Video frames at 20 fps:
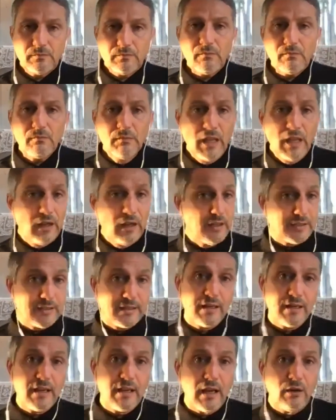now
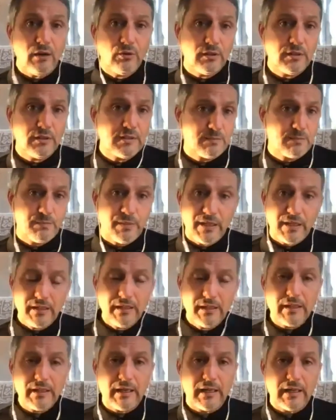Netanyahu has
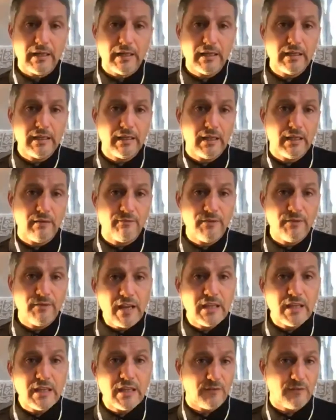been in a
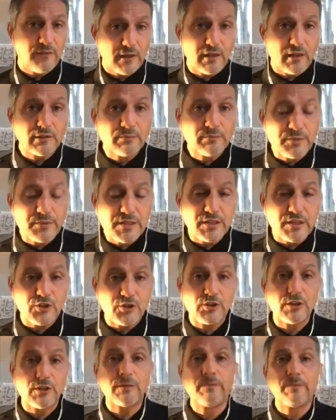very difficult
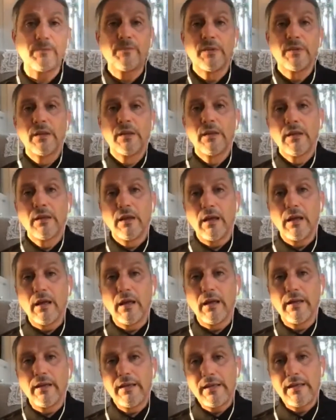position.
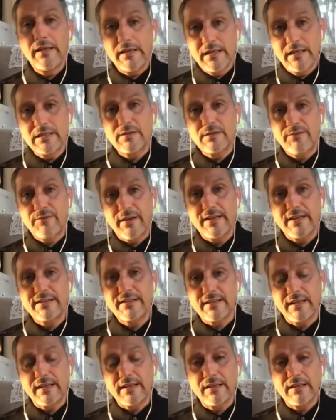He is
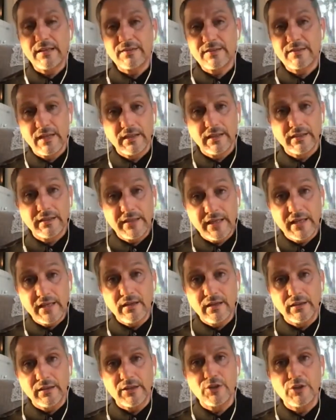facing still
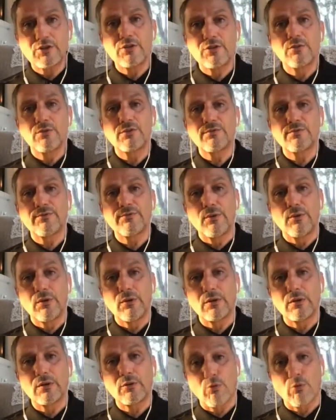legal issues
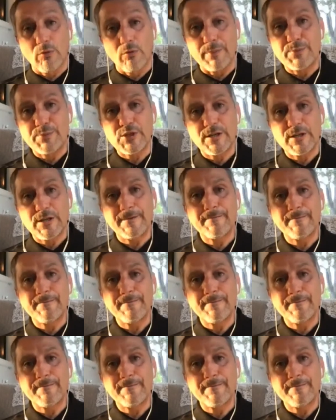for corruption.